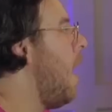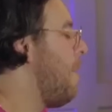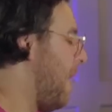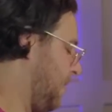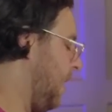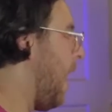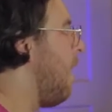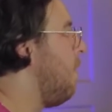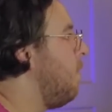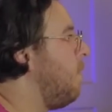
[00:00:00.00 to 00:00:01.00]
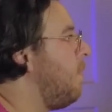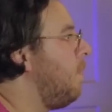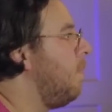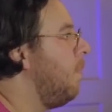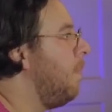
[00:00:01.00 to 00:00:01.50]
I basically
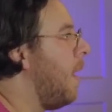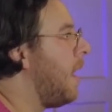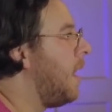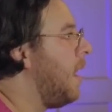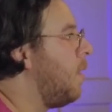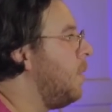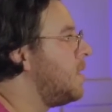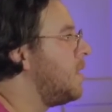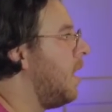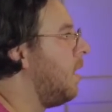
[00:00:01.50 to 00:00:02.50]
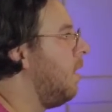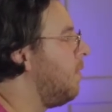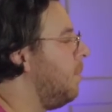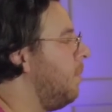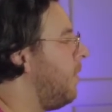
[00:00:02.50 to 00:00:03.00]
have my kick, which I got
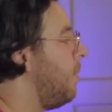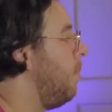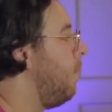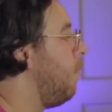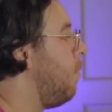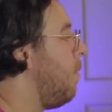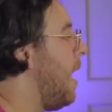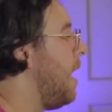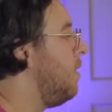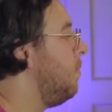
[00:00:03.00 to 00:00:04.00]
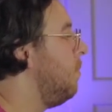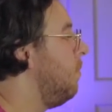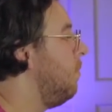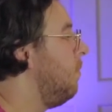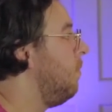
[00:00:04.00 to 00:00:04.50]
from some
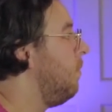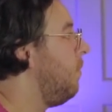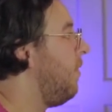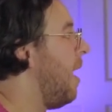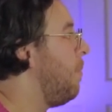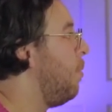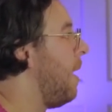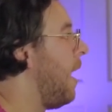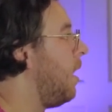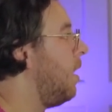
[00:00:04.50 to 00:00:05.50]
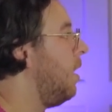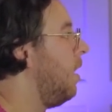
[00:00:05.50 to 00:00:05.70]
random sample pack.